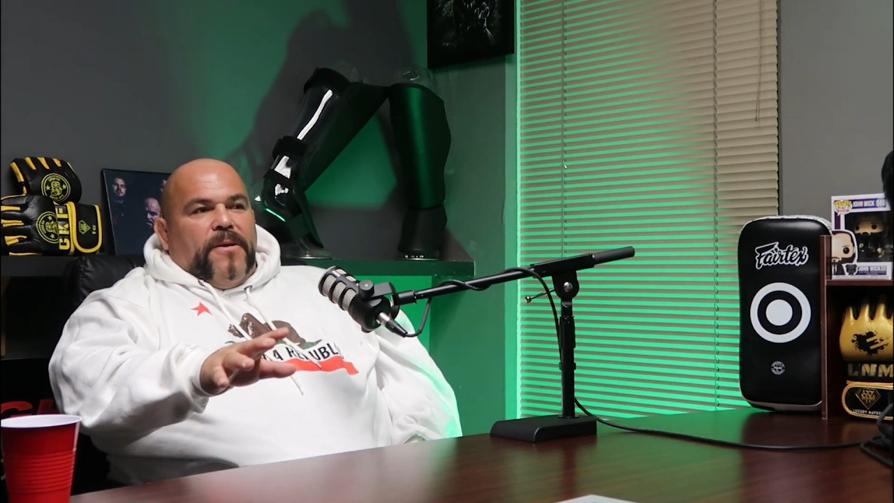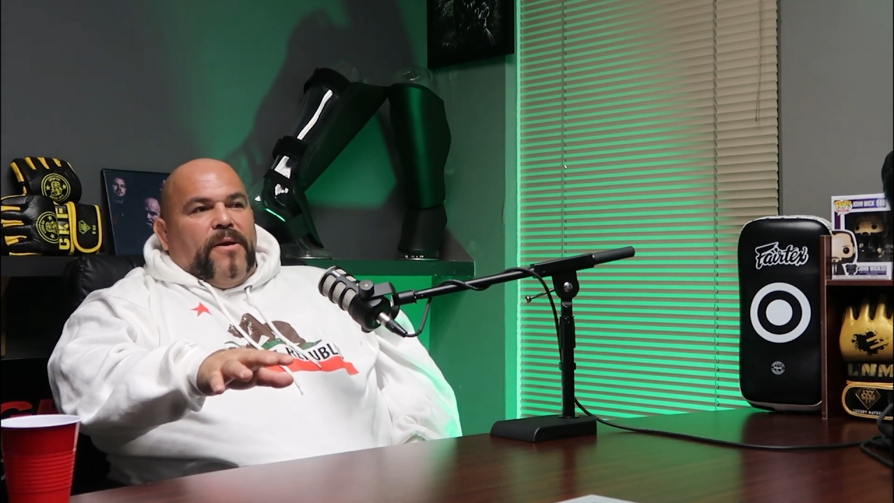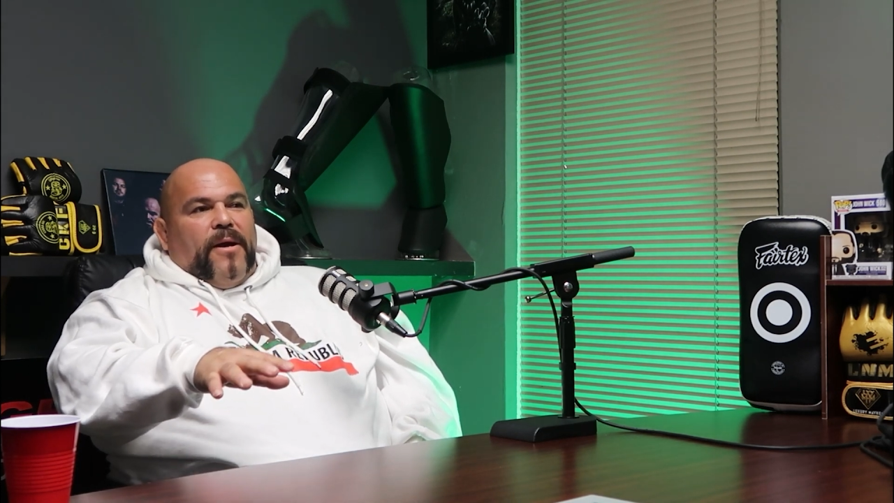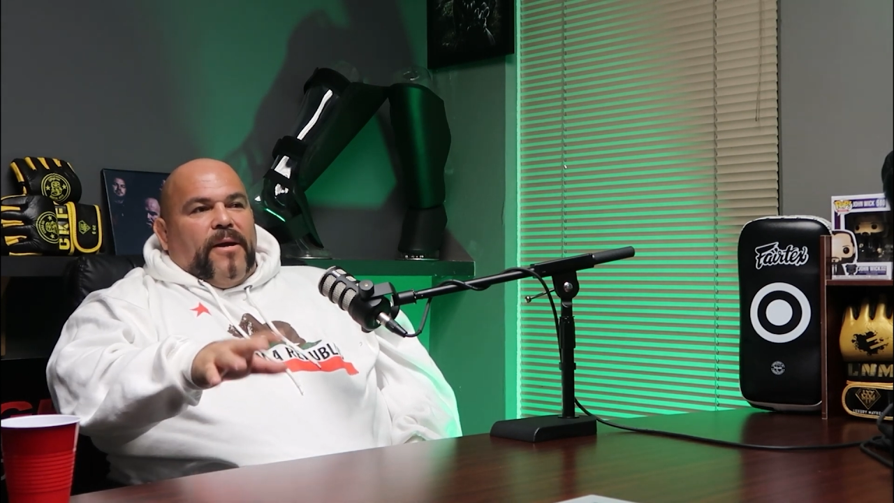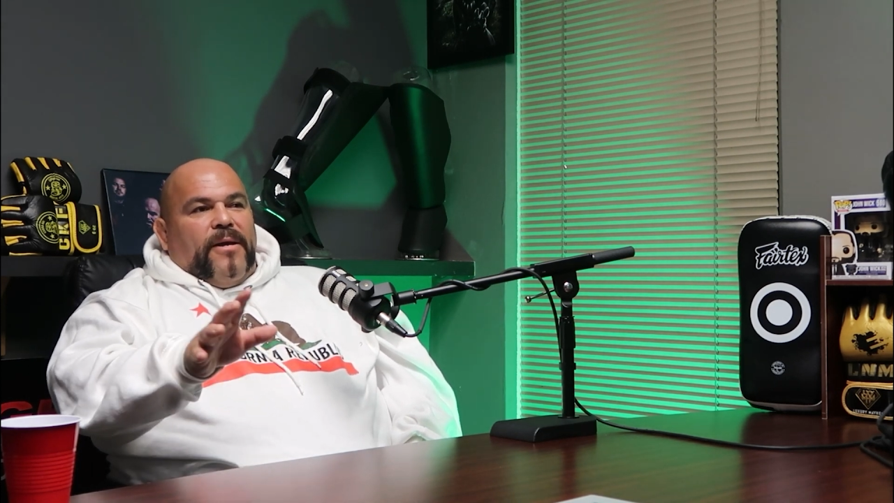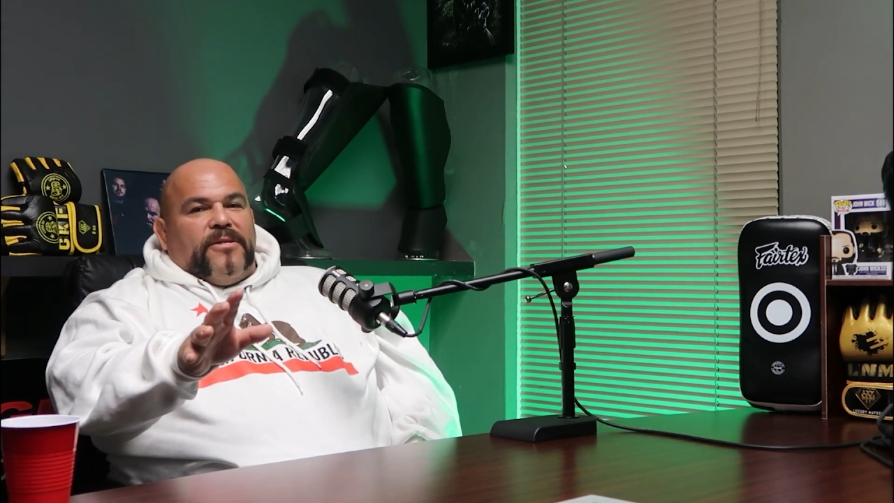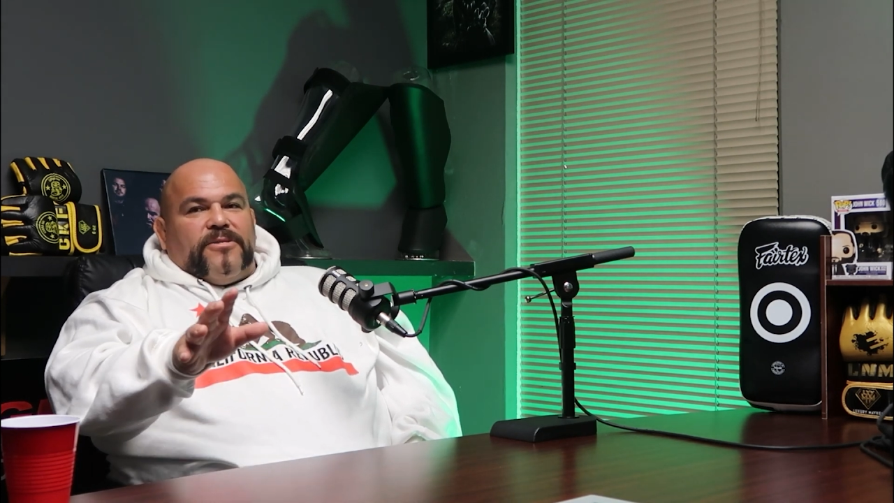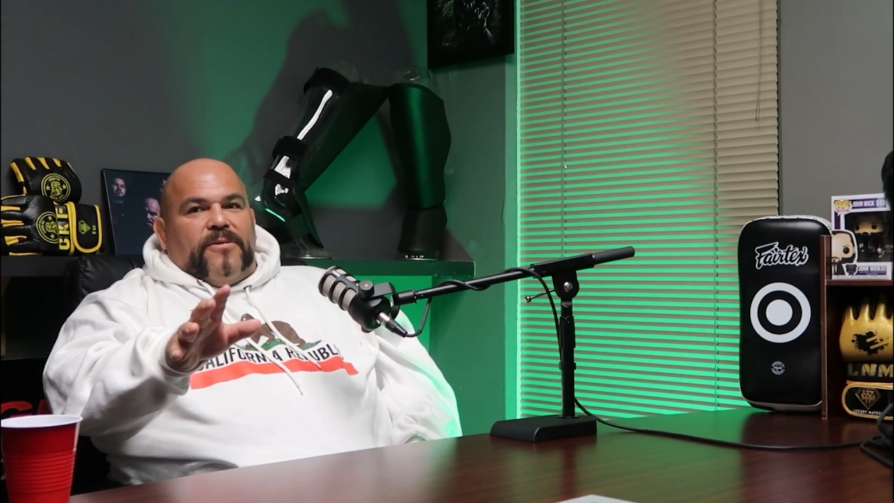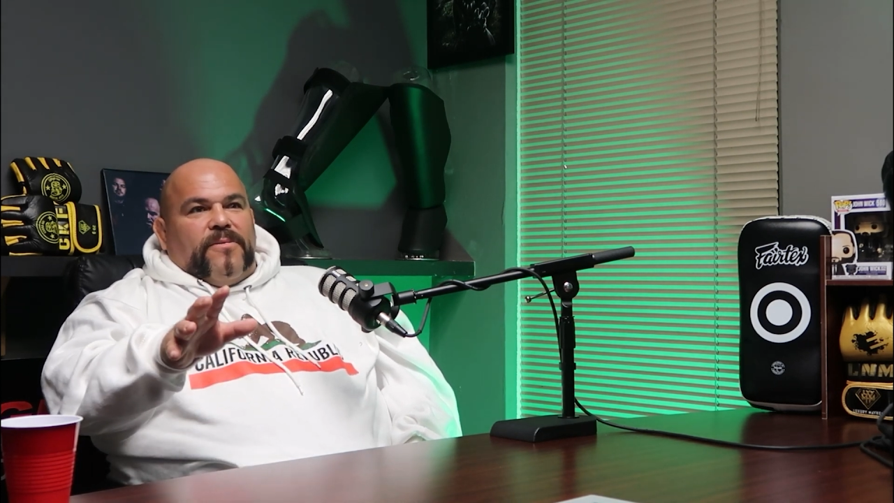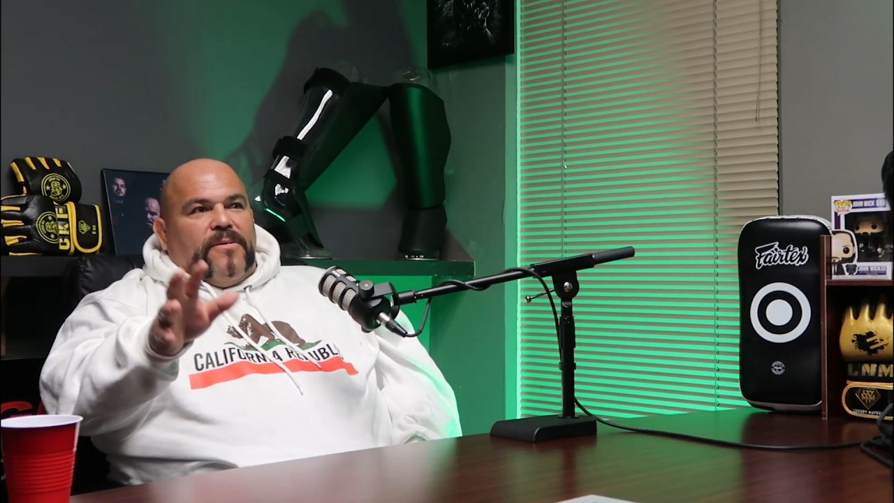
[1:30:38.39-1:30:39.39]
you're not gonna get
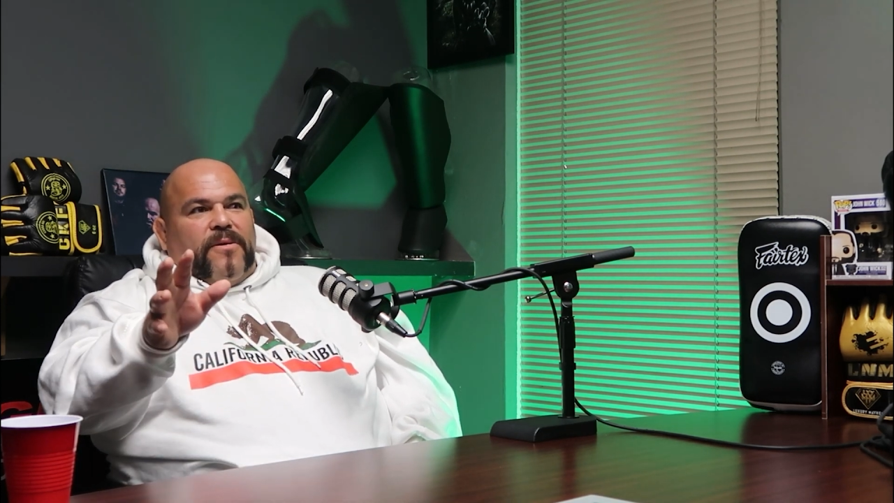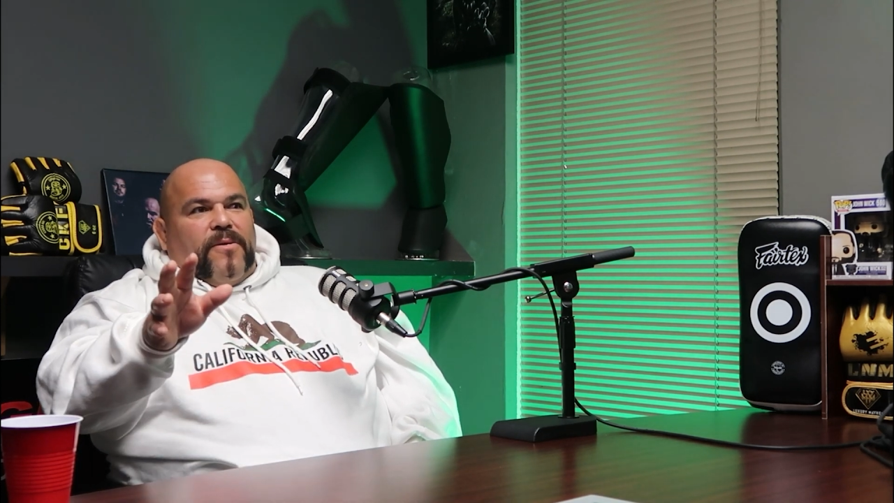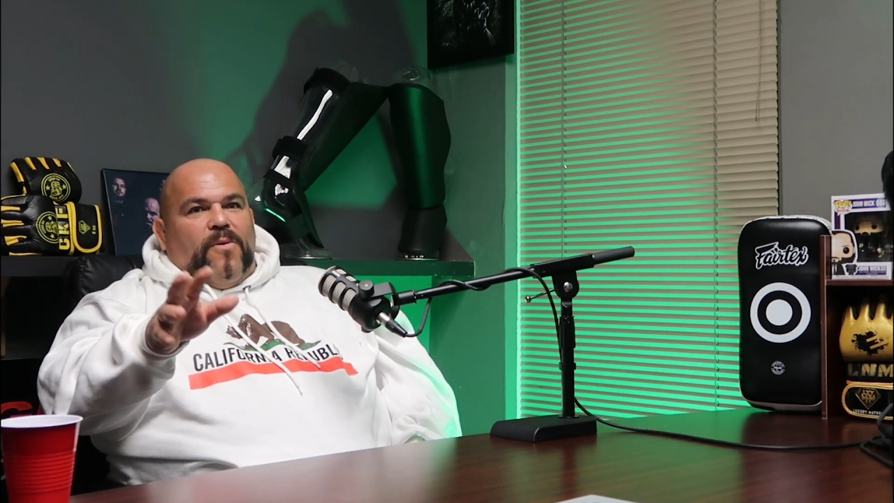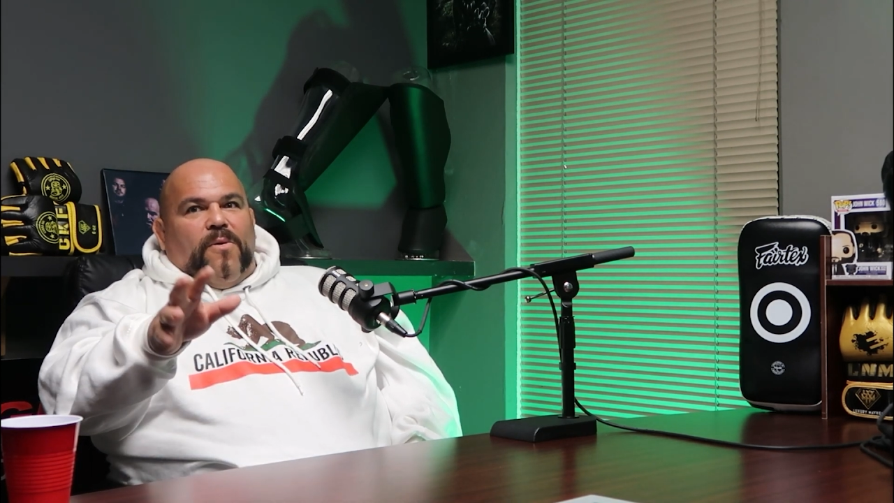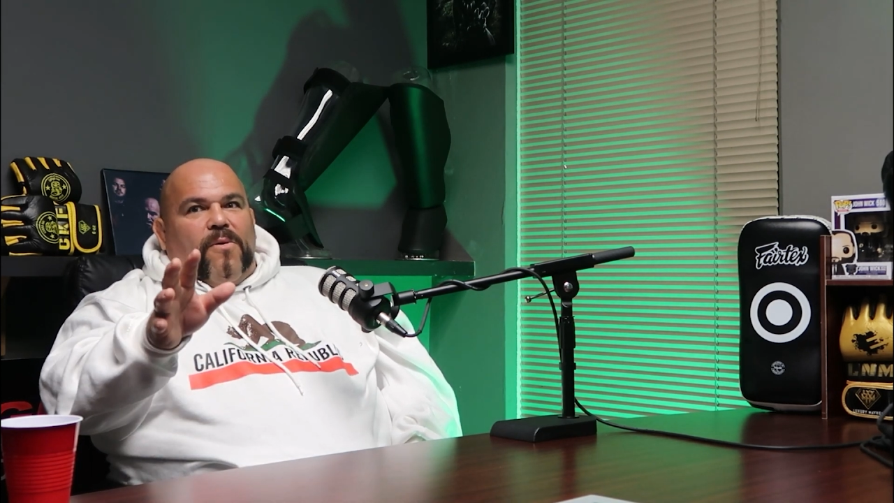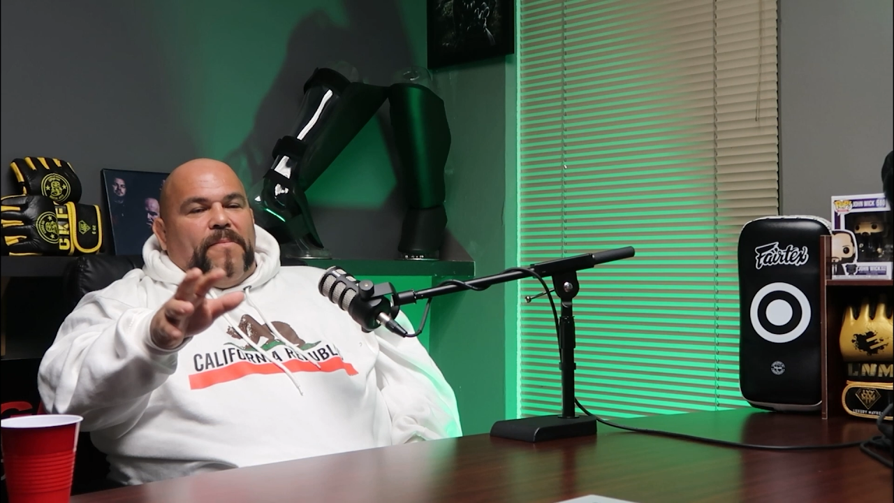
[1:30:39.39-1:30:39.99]
your coral